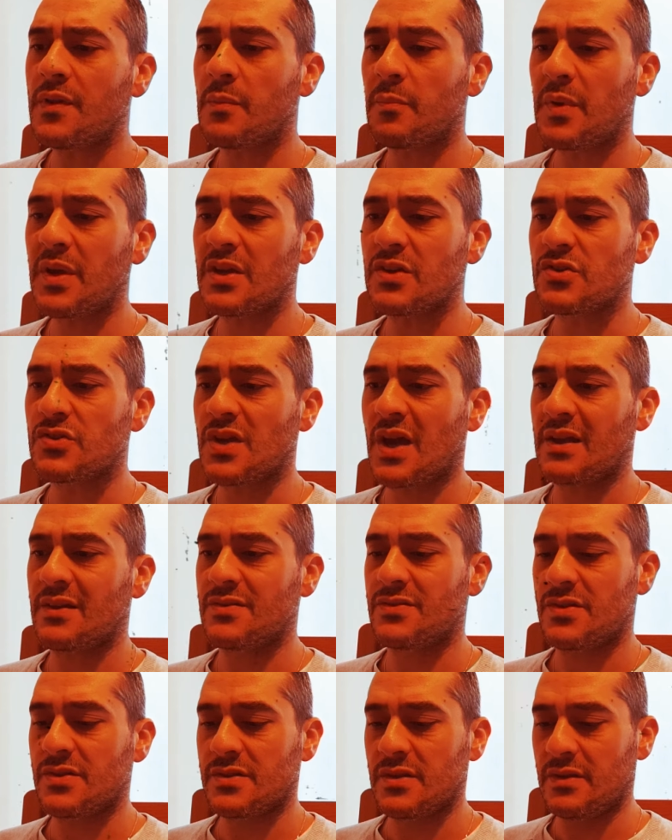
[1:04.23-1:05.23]
of the biggest
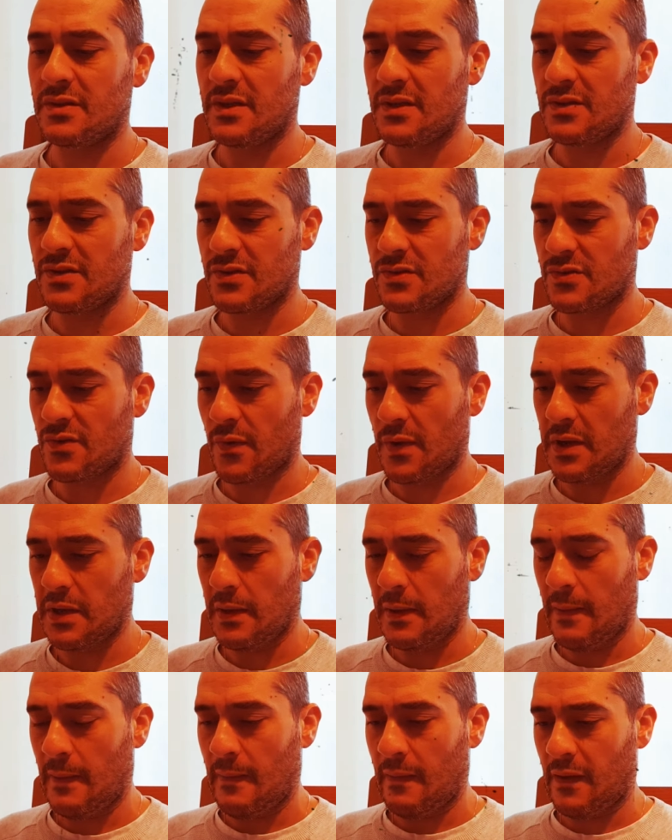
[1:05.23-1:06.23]
challenges in the industry,
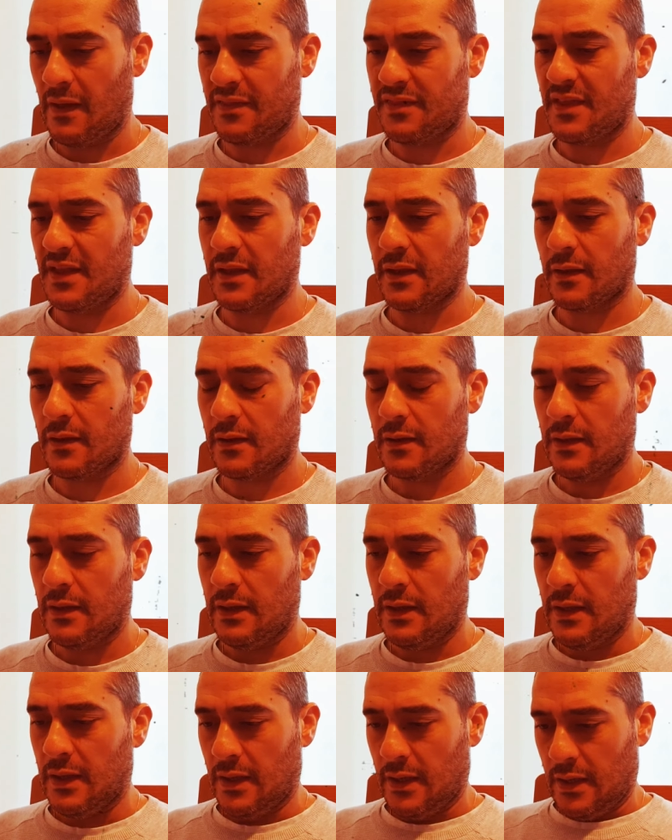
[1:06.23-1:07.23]
I think,
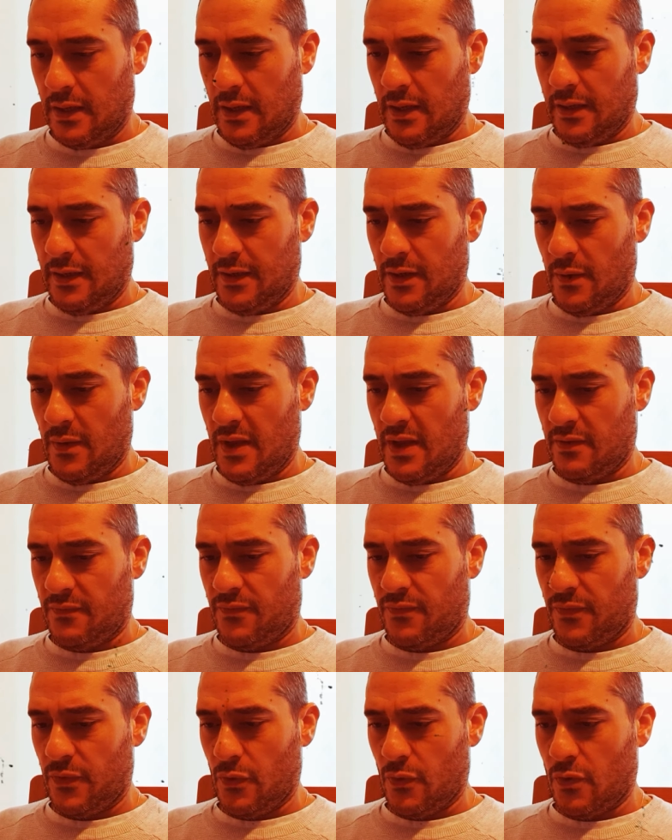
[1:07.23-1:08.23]

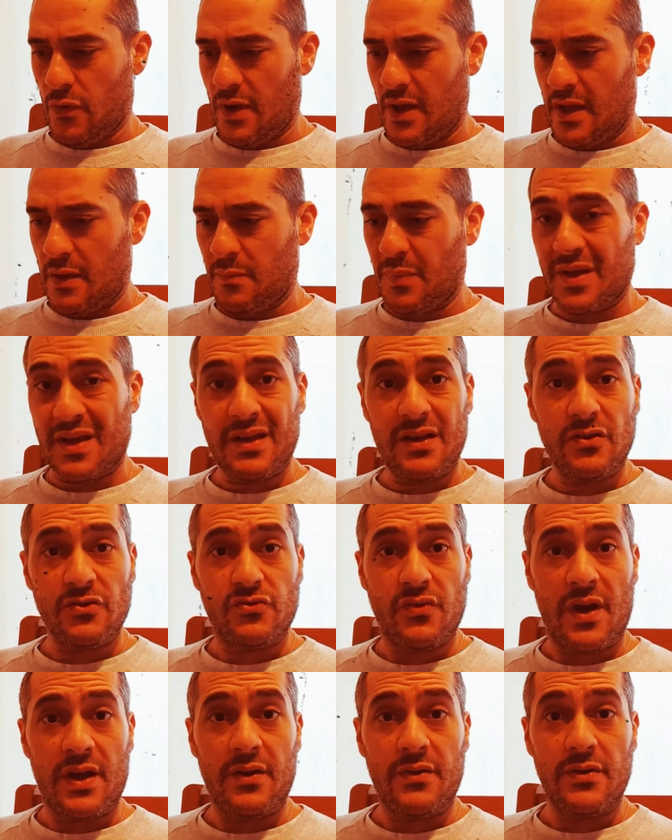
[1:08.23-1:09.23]
if you're a beginning
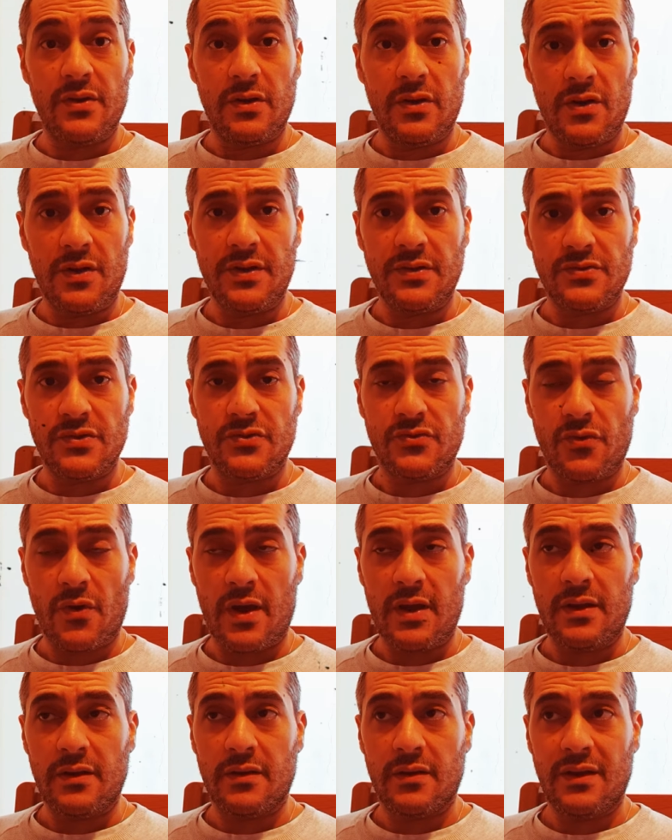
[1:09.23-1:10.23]
trader and you're learning to
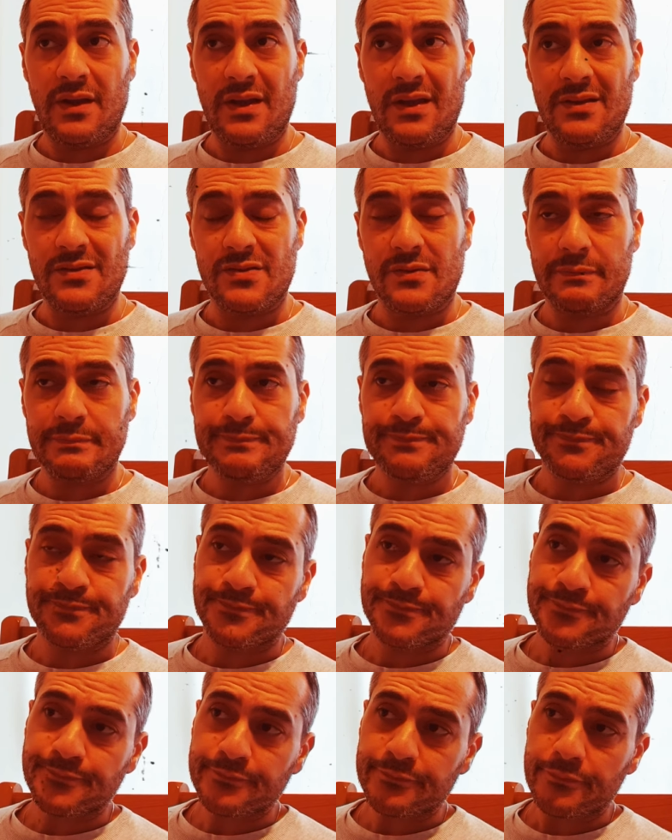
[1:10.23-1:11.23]
trade, is,
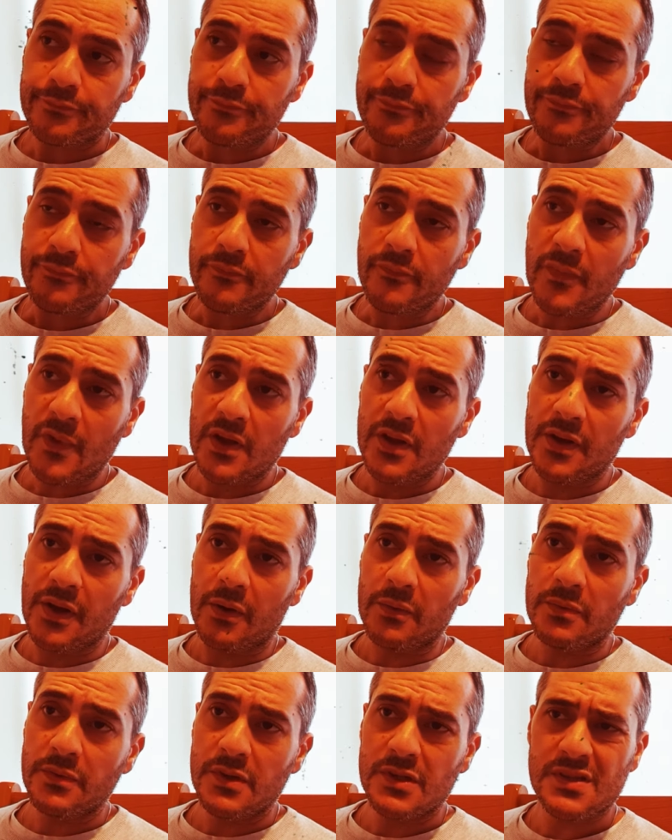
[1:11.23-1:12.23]

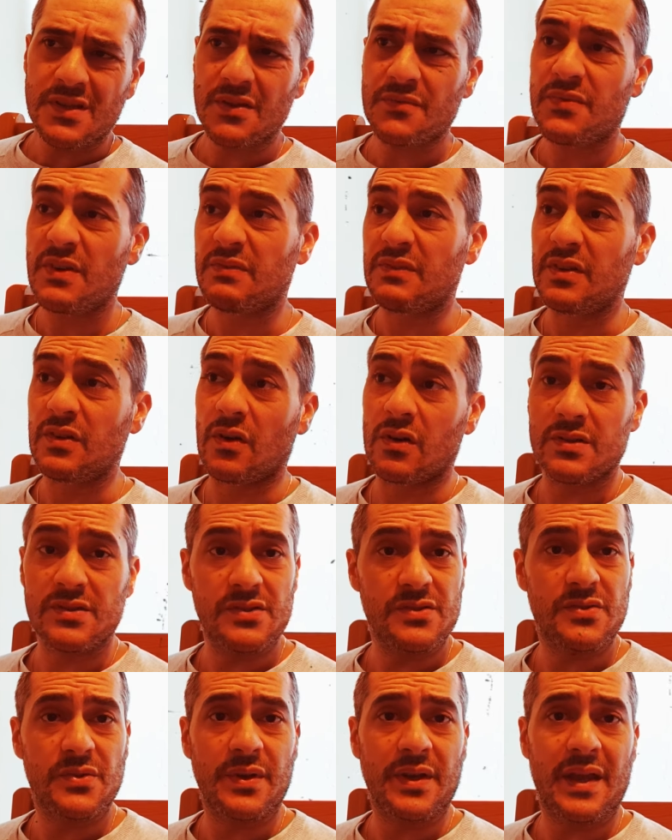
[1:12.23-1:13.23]
you stick $50
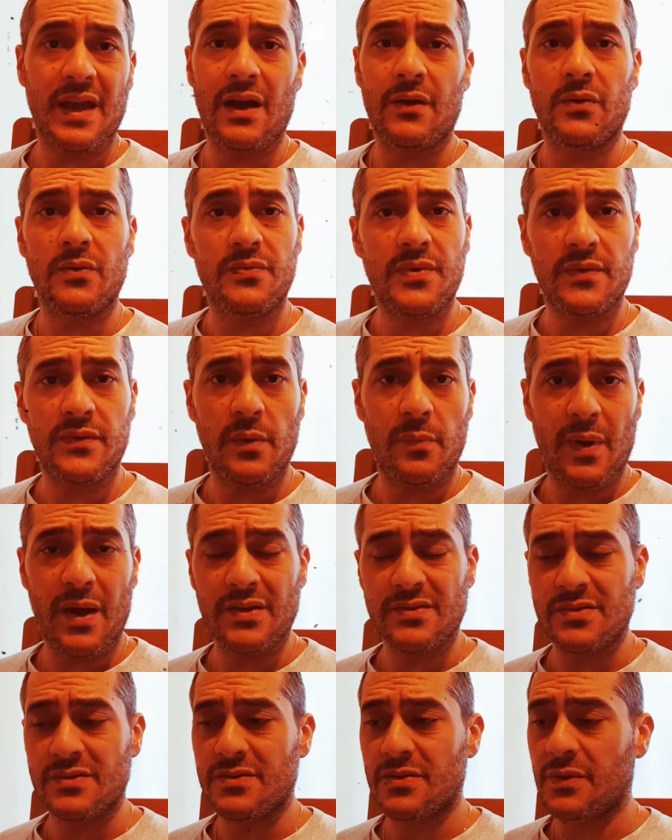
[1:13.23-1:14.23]
into an account or
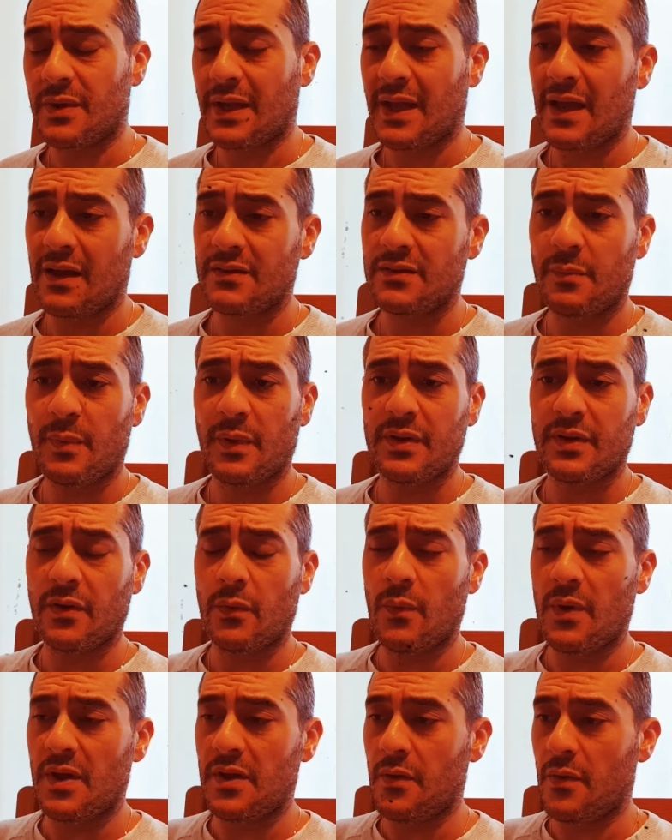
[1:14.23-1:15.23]
£50 into an account, depending on
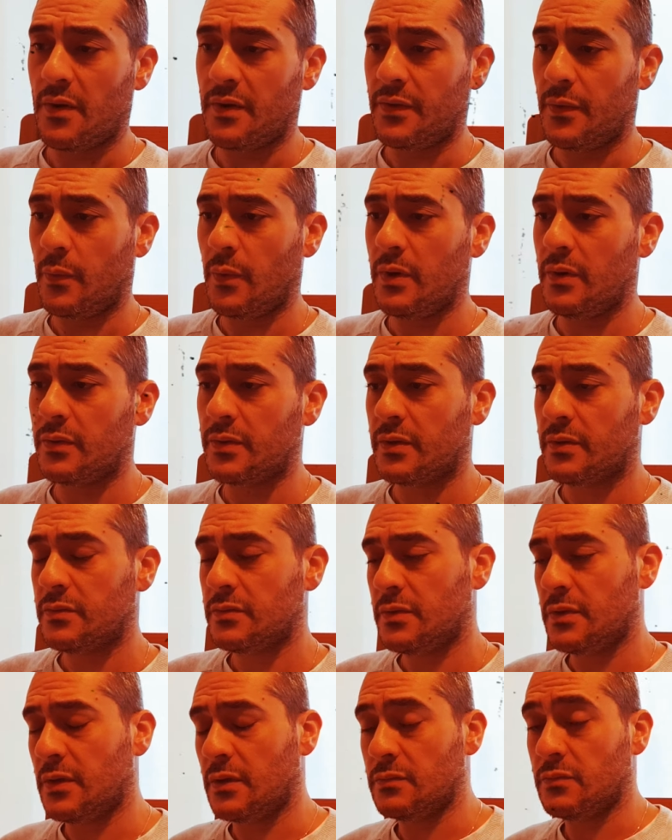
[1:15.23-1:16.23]
where you are in the world,
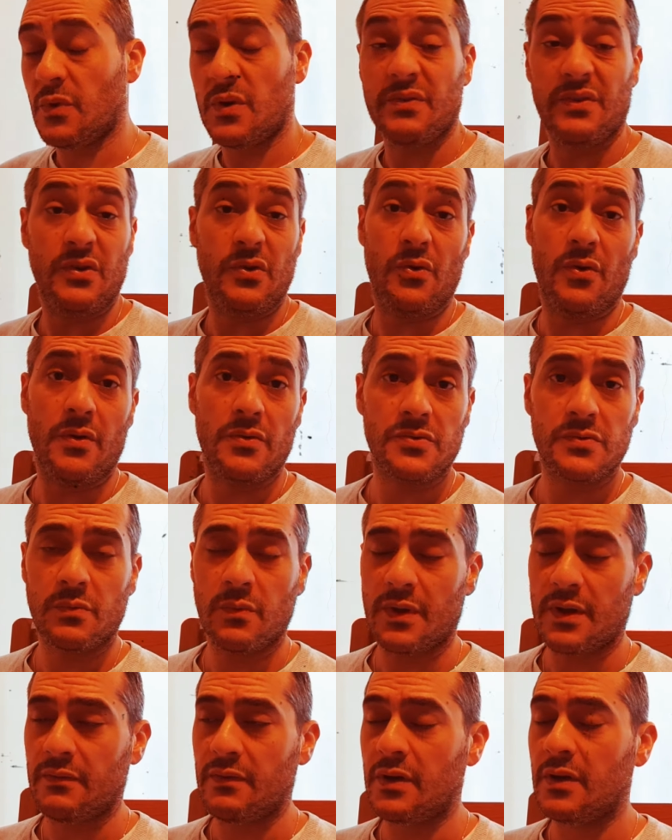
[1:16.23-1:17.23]
or even euros,
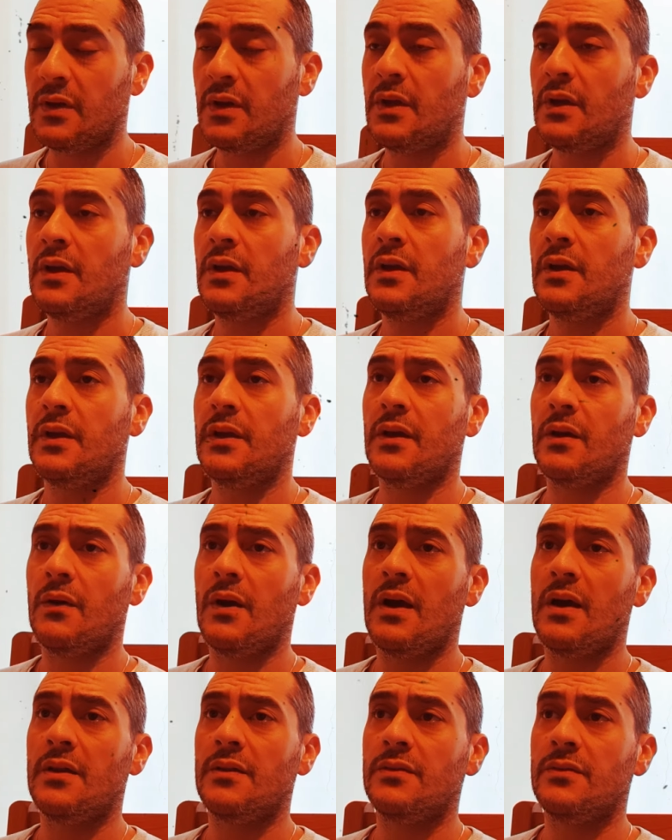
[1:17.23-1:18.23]
whatever,
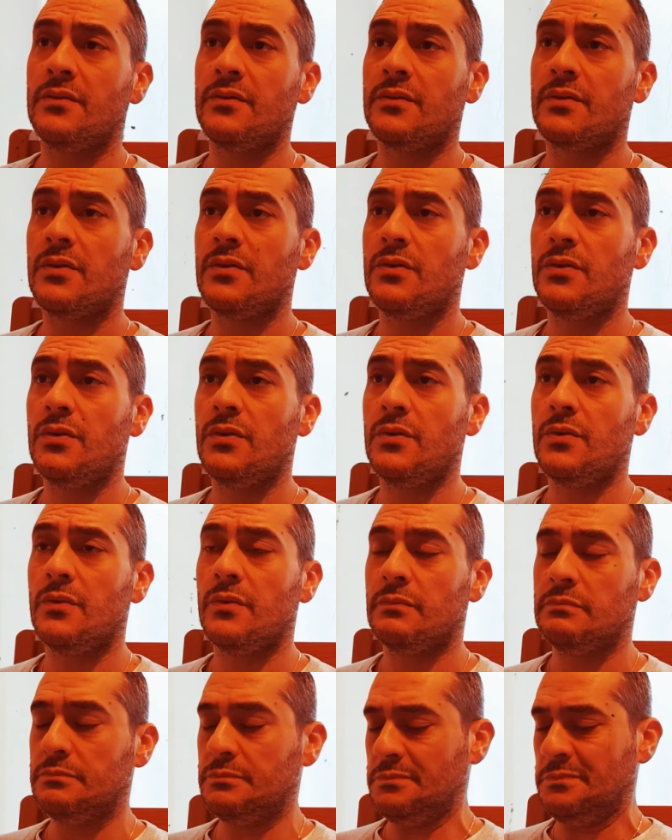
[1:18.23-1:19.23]
and
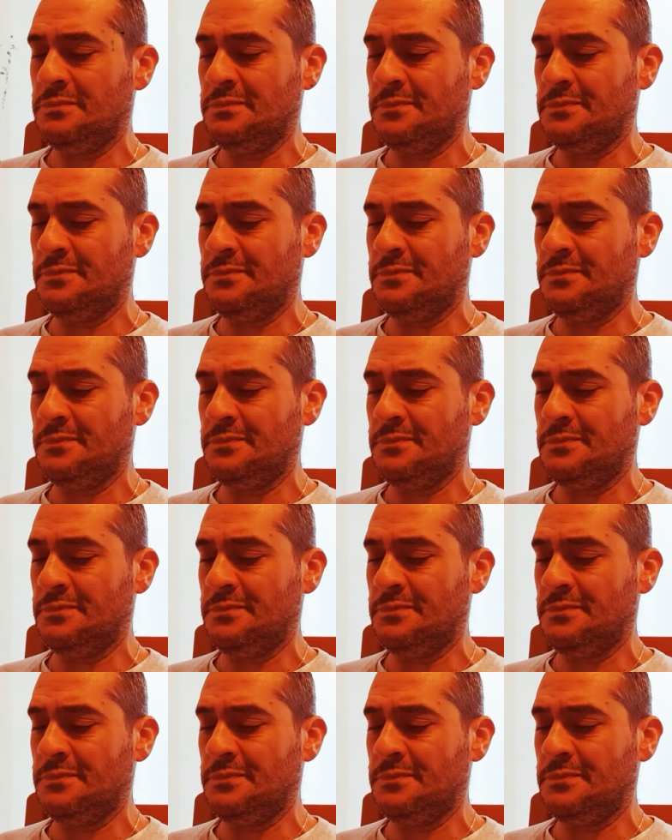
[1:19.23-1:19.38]
you